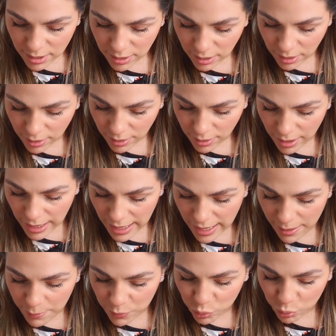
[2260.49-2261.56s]
The
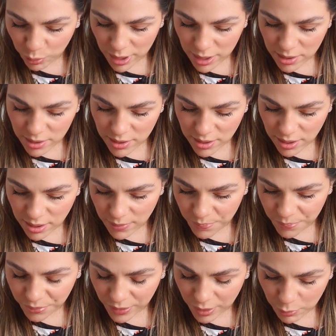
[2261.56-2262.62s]
M20,